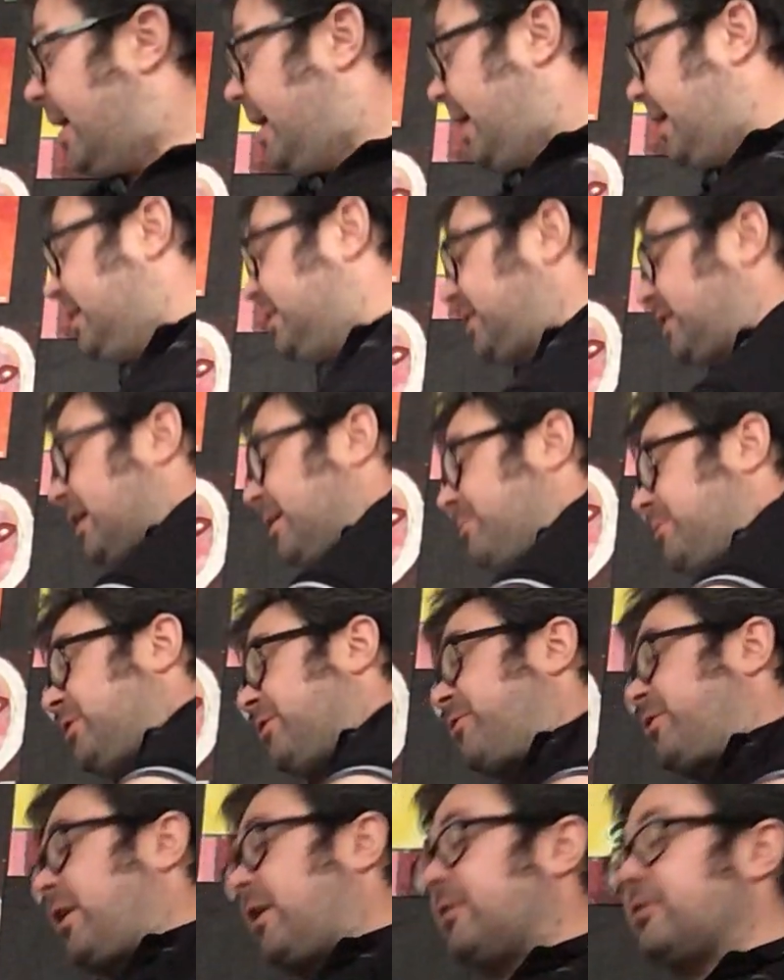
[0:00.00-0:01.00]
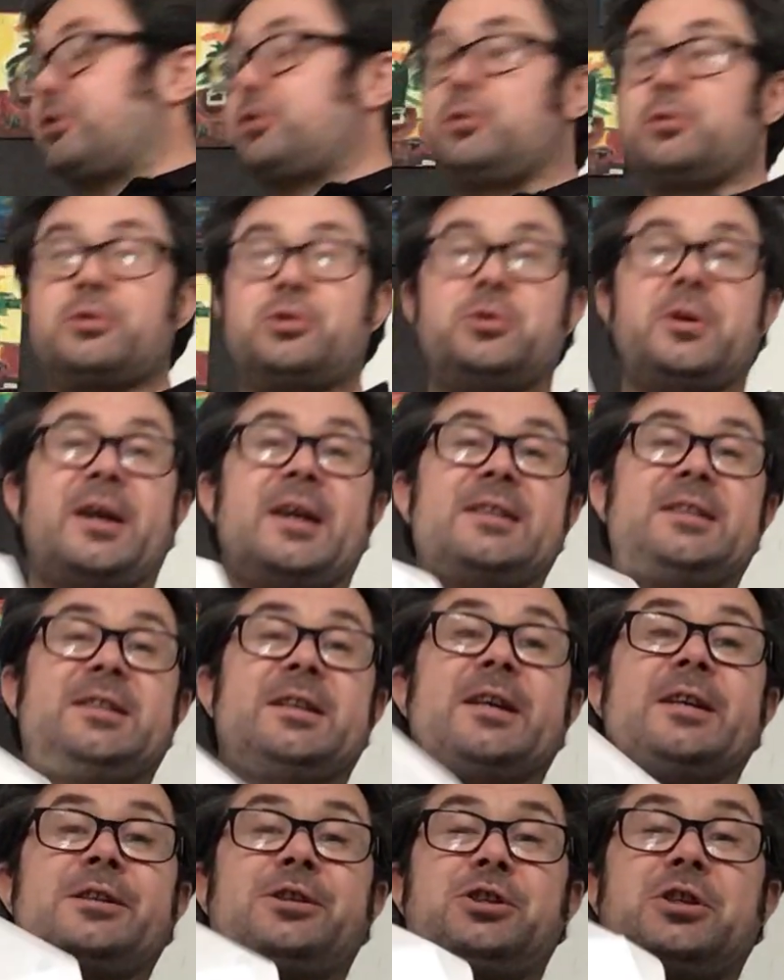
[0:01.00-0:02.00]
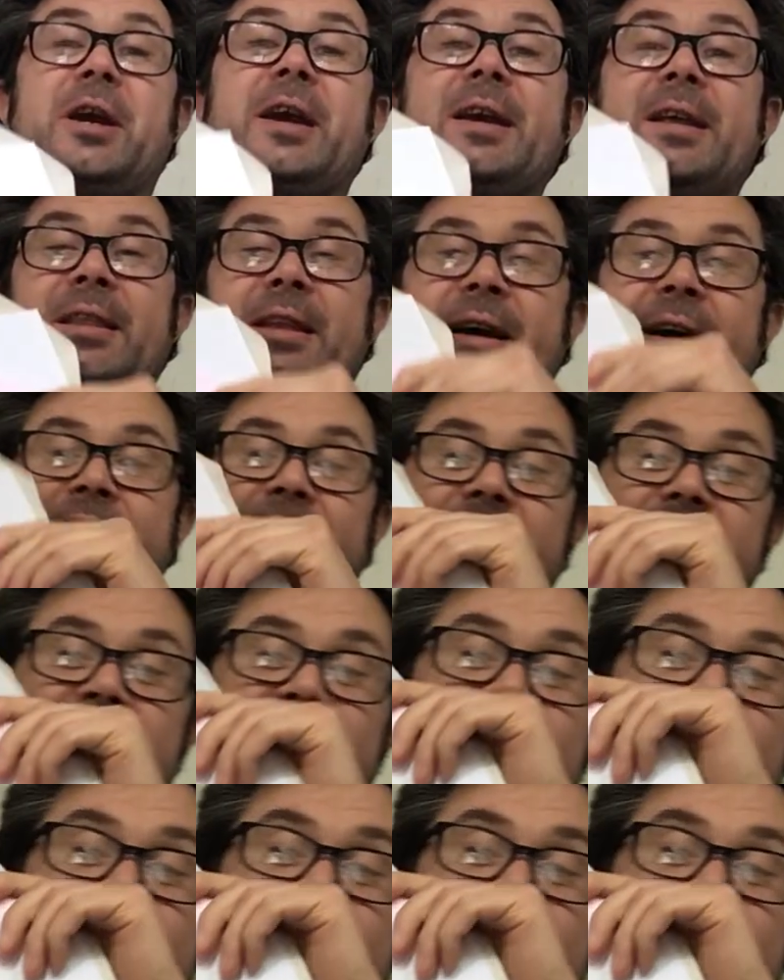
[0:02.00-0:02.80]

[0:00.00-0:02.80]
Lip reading: in terms of cultural dress at J-Land,